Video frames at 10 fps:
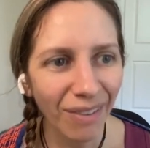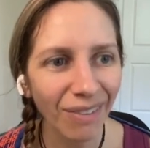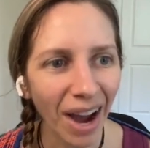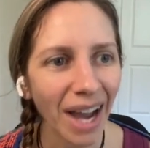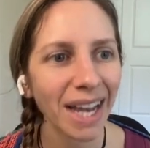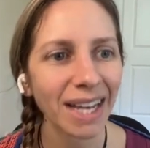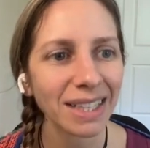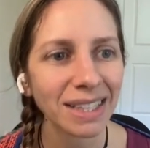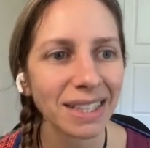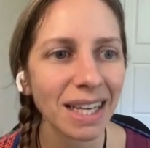right?
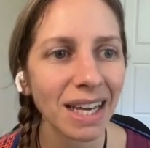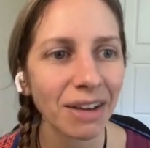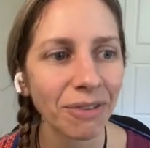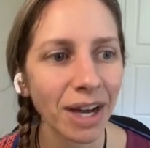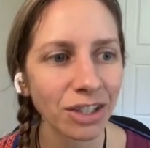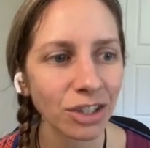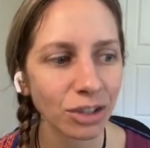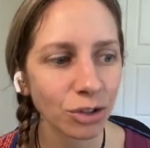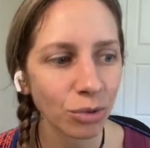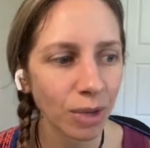And see if I
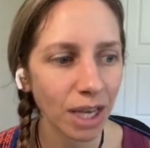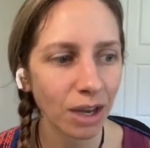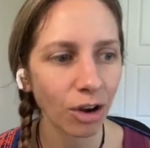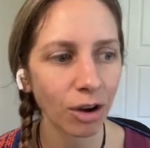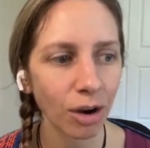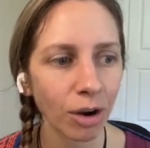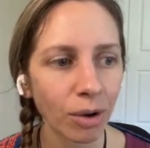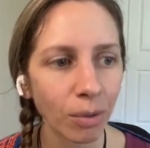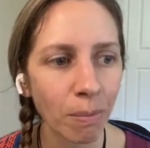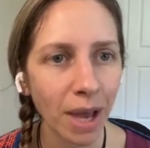should tweak or
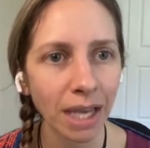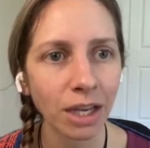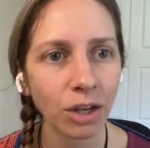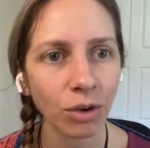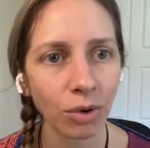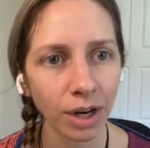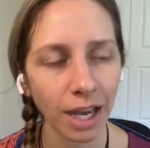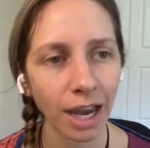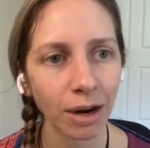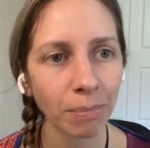make your
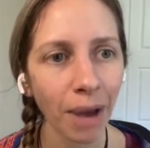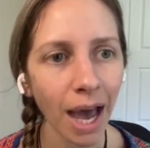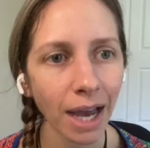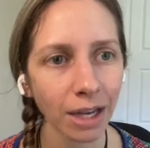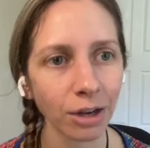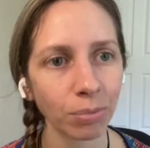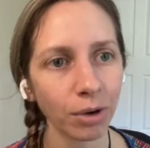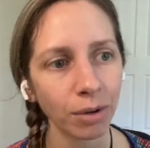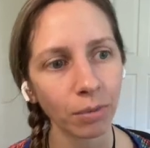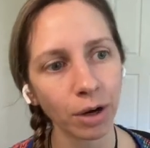care pack, your
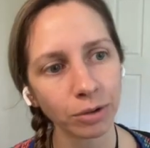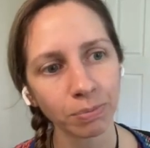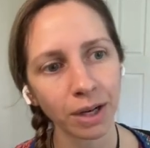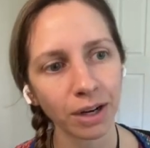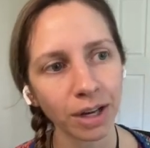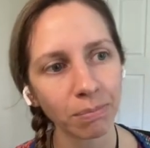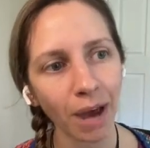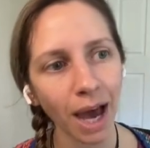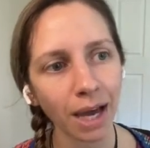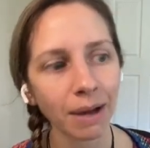Primrose Period
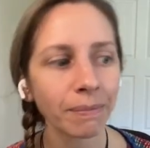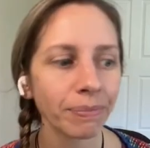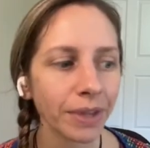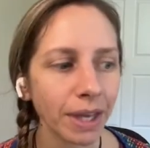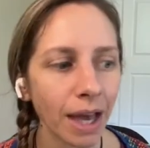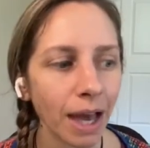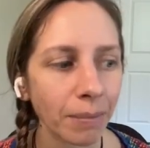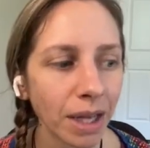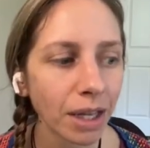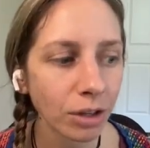pack,
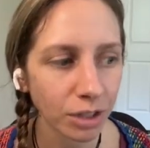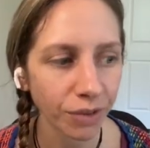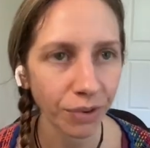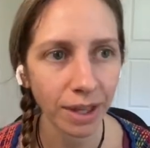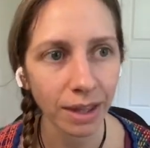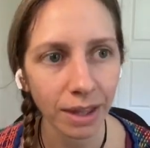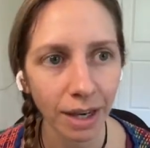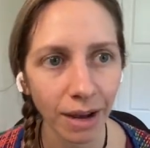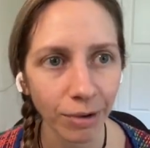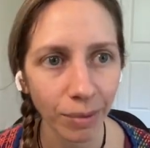a little different
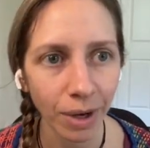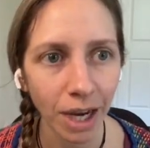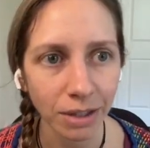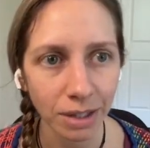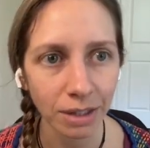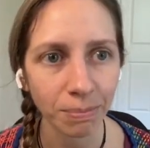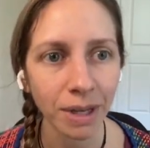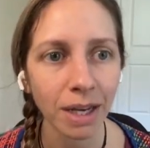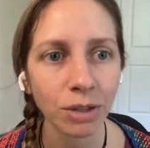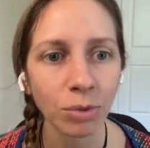than everyone else's,
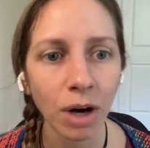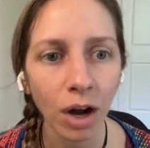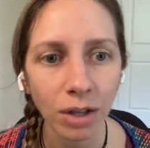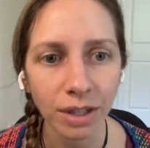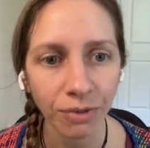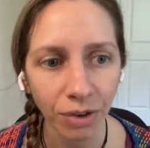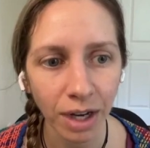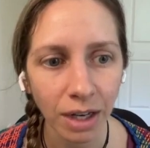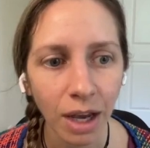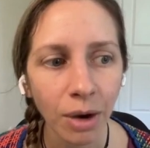because we're all
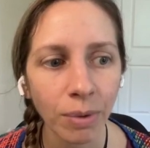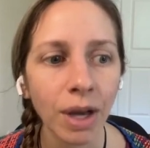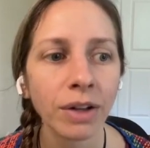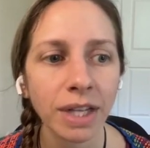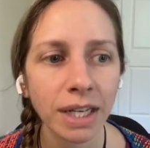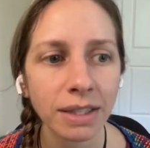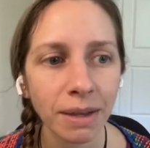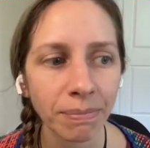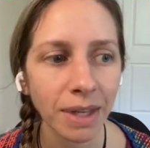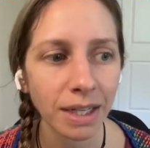different. We all need
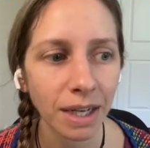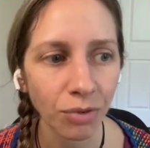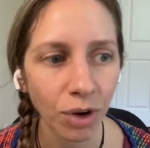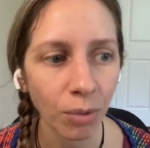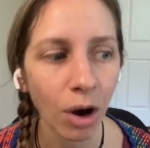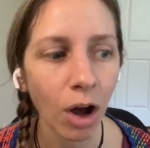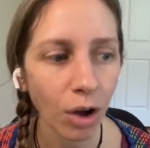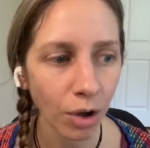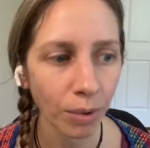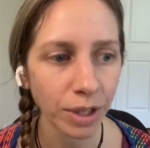something different. We're
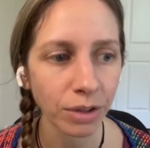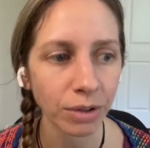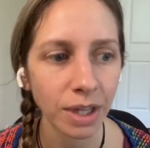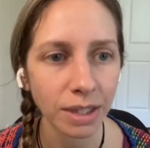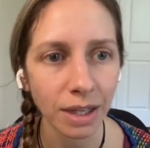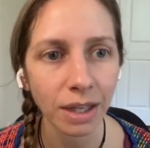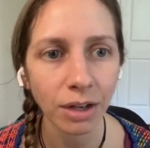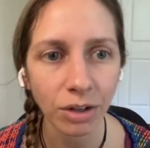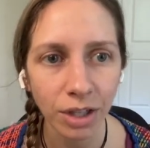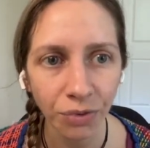all going through this a
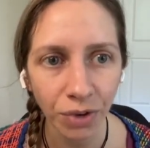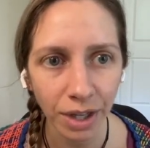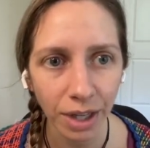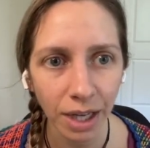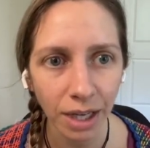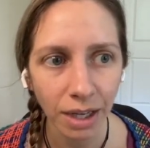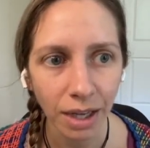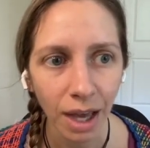little differently.